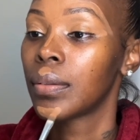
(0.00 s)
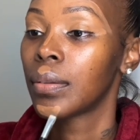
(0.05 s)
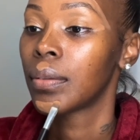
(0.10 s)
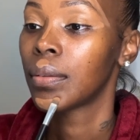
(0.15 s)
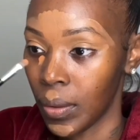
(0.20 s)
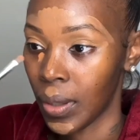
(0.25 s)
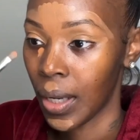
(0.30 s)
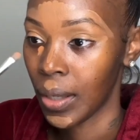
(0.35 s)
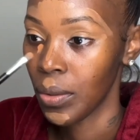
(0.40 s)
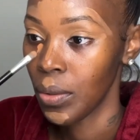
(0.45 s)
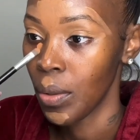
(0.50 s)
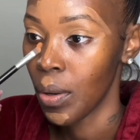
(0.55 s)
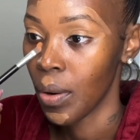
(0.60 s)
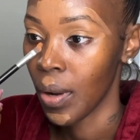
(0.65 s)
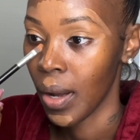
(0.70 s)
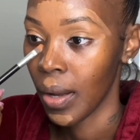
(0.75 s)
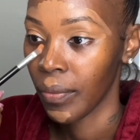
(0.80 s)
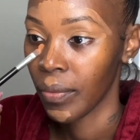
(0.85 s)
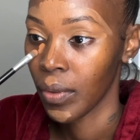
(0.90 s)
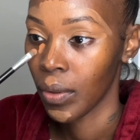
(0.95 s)
Now you don't
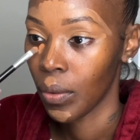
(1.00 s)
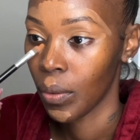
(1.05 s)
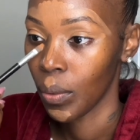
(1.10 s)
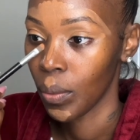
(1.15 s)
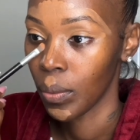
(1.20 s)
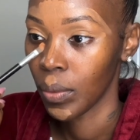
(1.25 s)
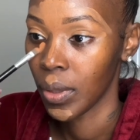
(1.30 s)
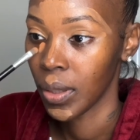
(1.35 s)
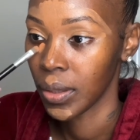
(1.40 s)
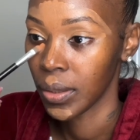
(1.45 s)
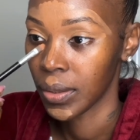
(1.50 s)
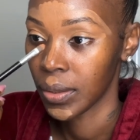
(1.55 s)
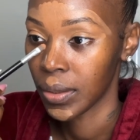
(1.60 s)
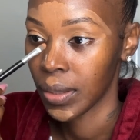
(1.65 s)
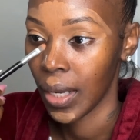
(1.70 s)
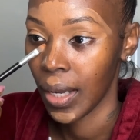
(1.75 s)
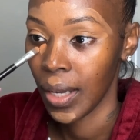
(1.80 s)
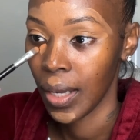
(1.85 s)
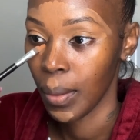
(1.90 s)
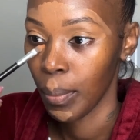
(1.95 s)
have to do this
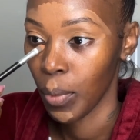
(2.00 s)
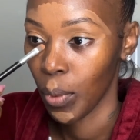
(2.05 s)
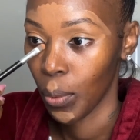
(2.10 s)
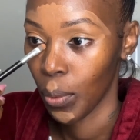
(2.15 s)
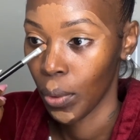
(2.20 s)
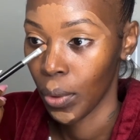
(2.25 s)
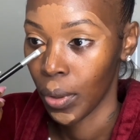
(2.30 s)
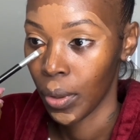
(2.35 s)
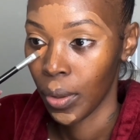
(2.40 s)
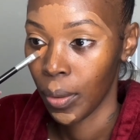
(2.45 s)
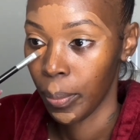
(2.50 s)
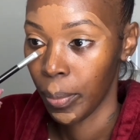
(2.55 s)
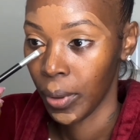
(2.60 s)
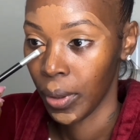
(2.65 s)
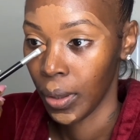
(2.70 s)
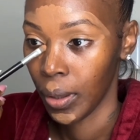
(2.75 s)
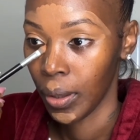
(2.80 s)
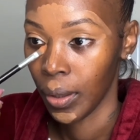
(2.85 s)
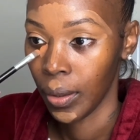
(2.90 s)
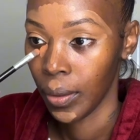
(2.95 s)
same order,
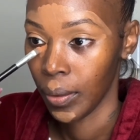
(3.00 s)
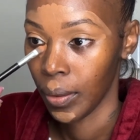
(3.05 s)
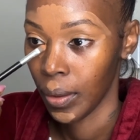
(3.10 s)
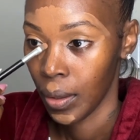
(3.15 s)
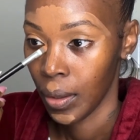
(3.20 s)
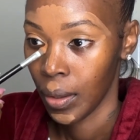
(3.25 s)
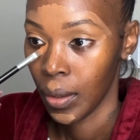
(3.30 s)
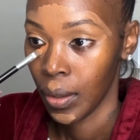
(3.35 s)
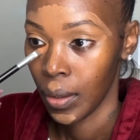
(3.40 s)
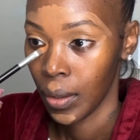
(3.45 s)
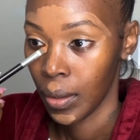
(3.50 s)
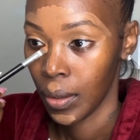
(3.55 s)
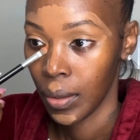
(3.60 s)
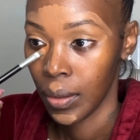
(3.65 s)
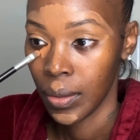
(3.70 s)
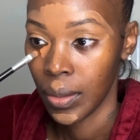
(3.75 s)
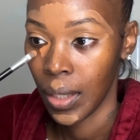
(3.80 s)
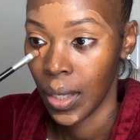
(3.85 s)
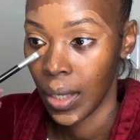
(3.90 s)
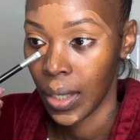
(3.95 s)
but
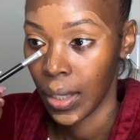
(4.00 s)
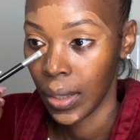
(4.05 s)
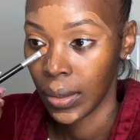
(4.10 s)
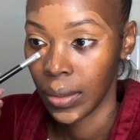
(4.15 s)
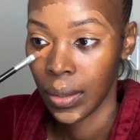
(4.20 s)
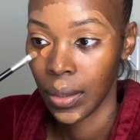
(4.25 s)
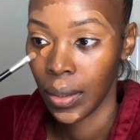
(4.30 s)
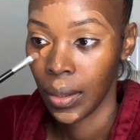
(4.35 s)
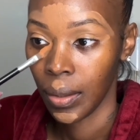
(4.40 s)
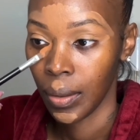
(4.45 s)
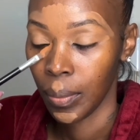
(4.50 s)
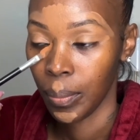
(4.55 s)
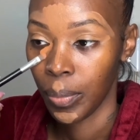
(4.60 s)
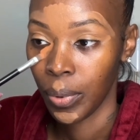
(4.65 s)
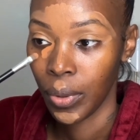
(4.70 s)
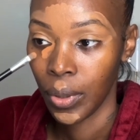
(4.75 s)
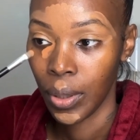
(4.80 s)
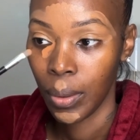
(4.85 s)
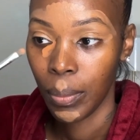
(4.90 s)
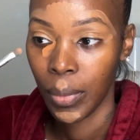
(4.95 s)
just like I said,
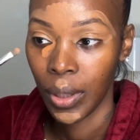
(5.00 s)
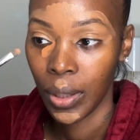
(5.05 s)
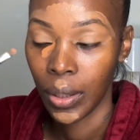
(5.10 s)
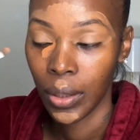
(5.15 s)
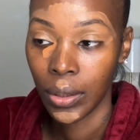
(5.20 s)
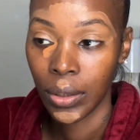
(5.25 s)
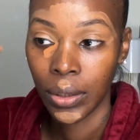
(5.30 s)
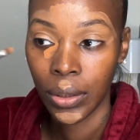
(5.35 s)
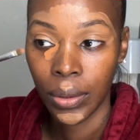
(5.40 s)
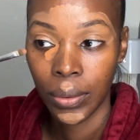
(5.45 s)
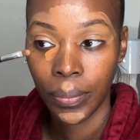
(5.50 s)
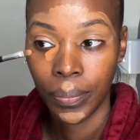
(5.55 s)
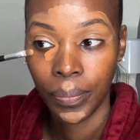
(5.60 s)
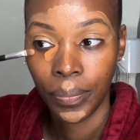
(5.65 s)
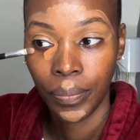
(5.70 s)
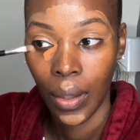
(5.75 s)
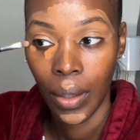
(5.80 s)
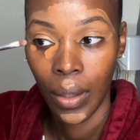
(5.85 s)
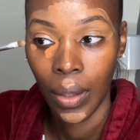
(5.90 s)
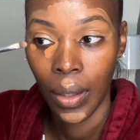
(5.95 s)
pretty much
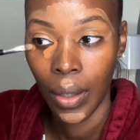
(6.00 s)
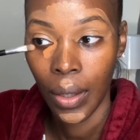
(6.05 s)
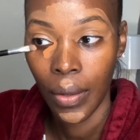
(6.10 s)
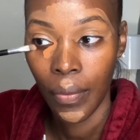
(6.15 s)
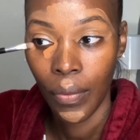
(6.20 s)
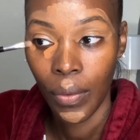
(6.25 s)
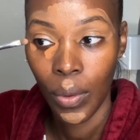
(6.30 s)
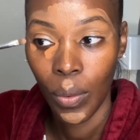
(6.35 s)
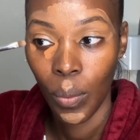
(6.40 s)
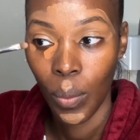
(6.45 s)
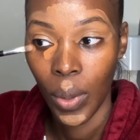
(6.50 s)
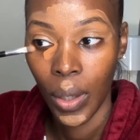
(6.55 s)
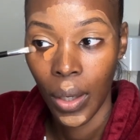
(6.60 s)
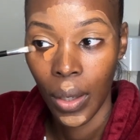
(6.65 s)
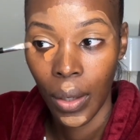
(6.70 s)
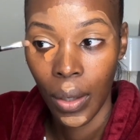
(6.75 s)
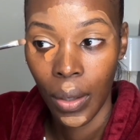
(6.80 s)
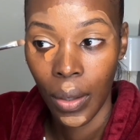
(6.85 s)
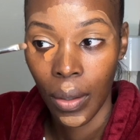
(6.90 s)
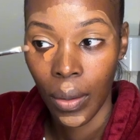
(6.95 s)

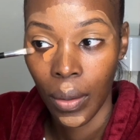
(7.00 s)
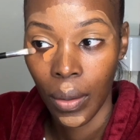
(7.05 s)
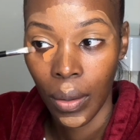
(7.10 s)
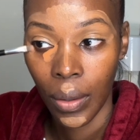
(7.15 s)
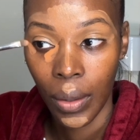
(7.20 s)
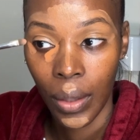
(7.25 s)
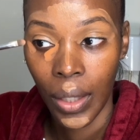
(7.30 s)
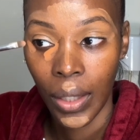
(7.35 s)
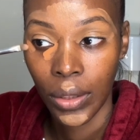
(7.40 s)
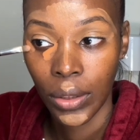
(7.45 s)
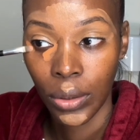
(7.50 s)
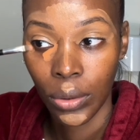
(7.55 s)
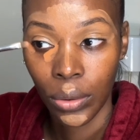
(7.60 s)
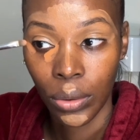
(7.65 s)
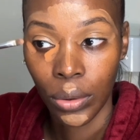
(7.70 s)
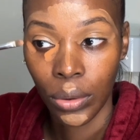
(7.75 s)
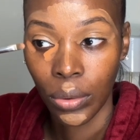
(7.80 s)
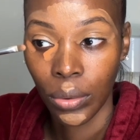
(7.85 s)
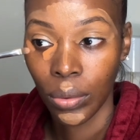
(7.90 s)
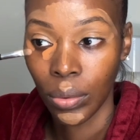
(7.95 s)
everywhere that you
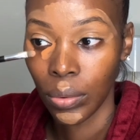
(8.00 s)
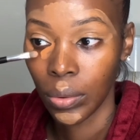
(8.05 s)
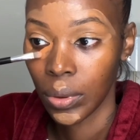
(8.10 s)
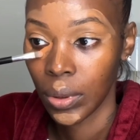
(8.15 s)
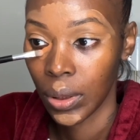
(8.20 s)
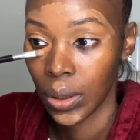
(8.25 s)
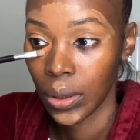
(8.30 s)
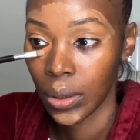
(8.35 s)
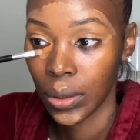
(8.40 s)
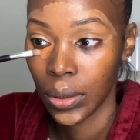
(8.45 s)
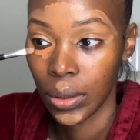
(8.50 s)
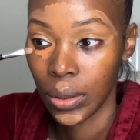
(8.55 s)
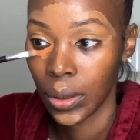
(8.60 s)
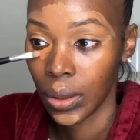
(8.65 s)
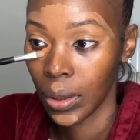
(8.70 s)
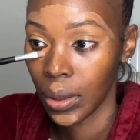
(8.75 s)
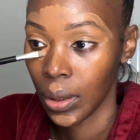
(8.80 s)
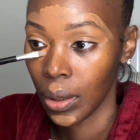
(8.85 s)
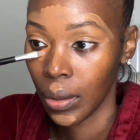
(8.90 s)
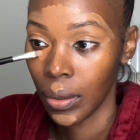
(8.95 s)
use
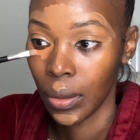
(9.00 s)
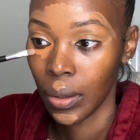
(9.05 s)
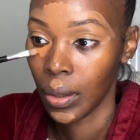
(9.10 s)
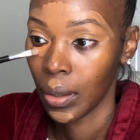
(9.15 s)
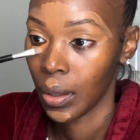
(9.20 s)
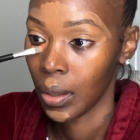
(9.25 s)
concealer,